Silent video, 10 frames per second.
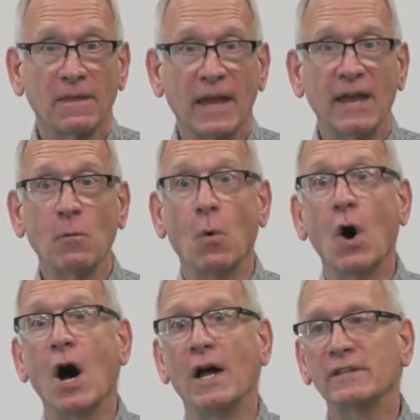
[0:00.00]
They
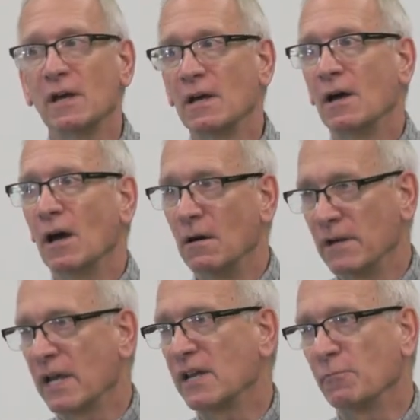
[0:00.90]
want O
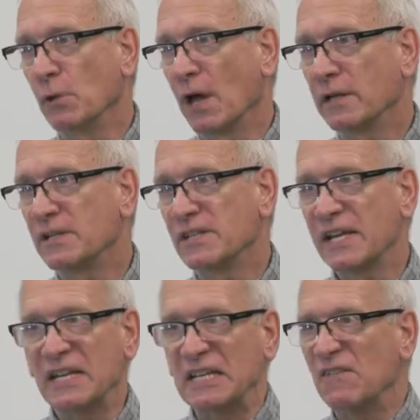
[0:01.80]
negative blood because they
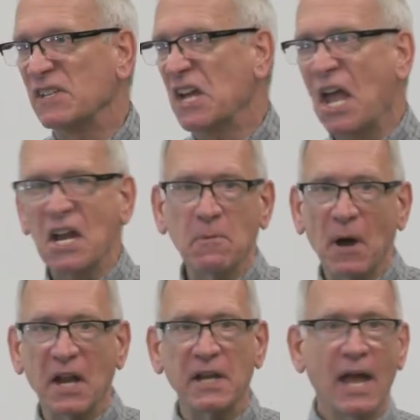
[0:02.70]
can give it to
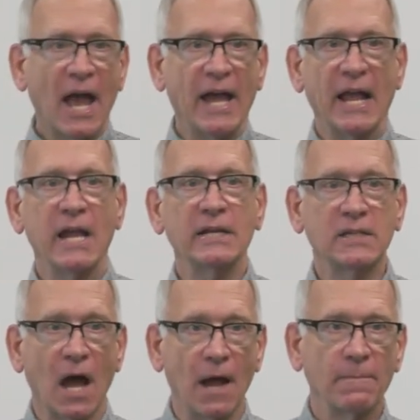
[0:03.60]
anybody at any
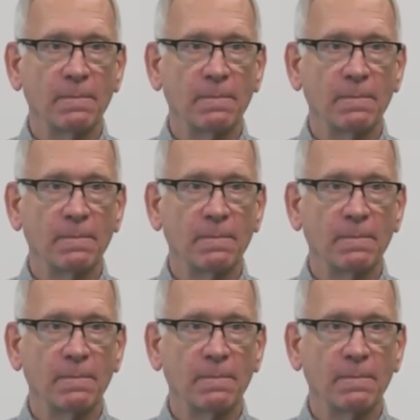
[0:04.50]
time.